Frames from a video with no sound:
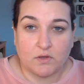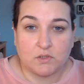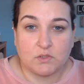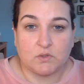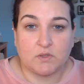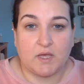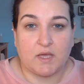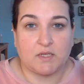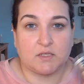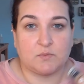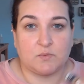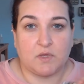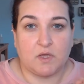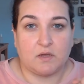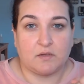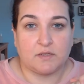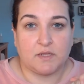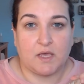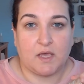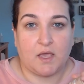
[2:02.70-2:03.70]
to last me
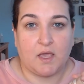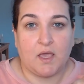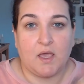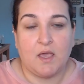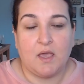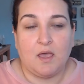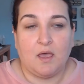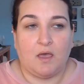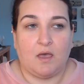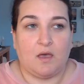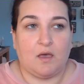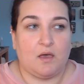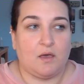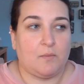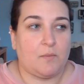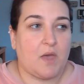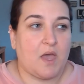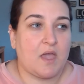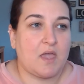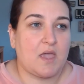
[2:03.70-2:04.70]
all day.
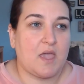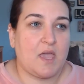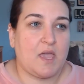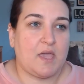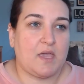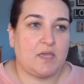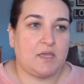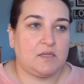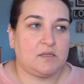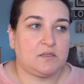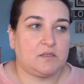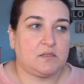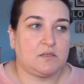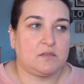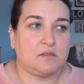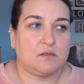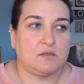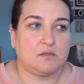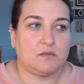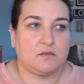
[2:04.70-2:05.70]
I
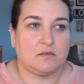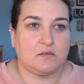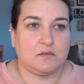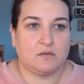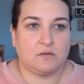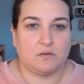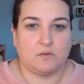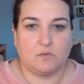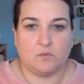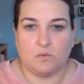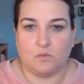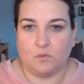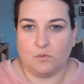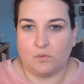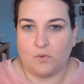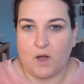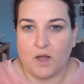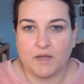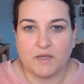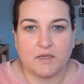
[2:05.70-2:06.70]
hate
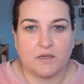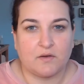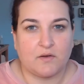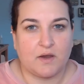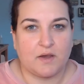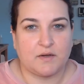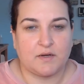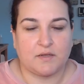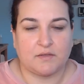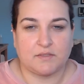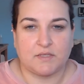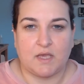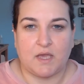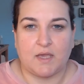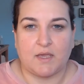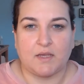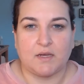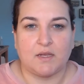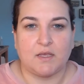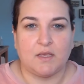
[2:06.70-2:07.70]
walking around
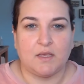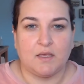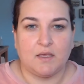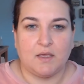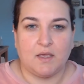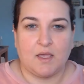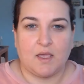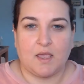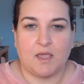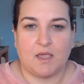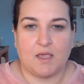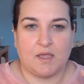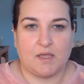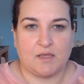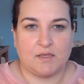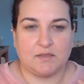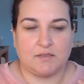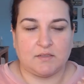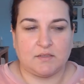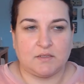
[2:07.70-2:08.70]
outside
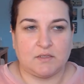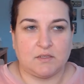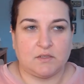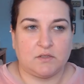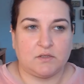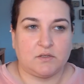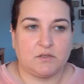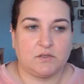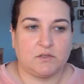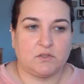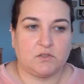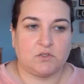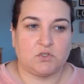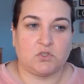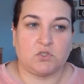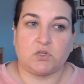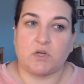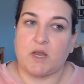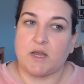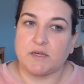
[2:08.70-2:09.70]
and
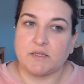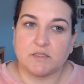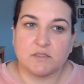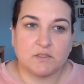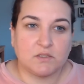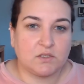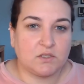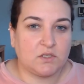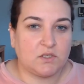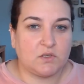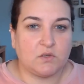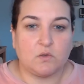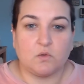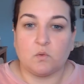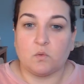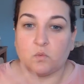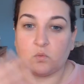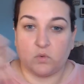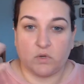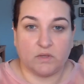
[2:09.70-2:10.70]
trying to look
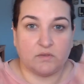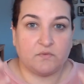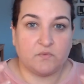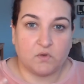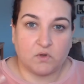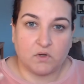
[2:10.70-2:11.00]
cute with